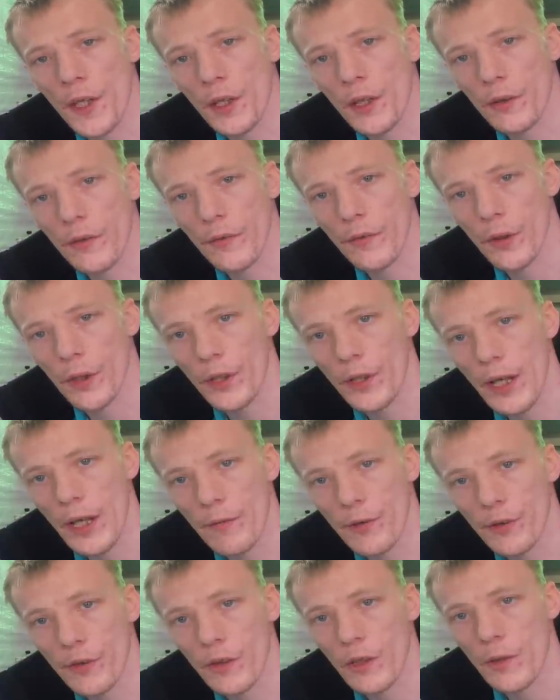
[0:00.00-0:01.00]
notified
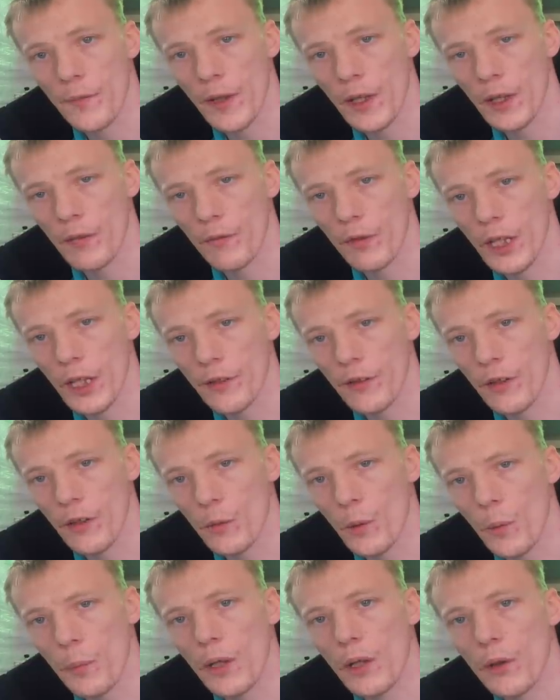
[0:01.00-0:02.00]
every time that I release a new
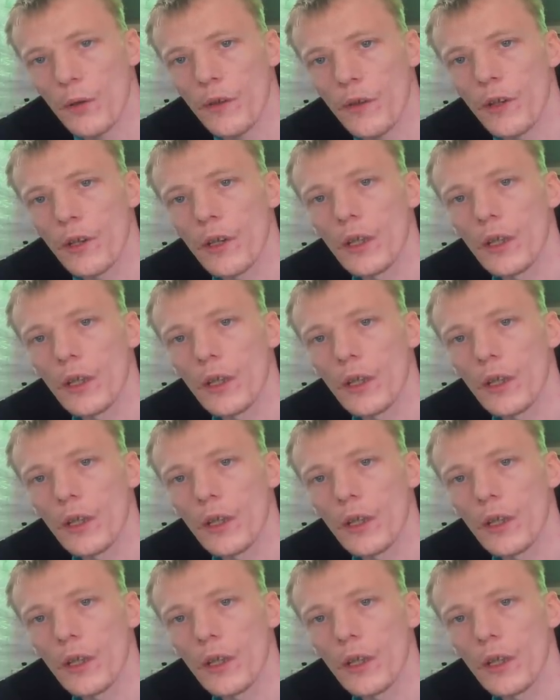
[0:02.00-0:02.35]
upload.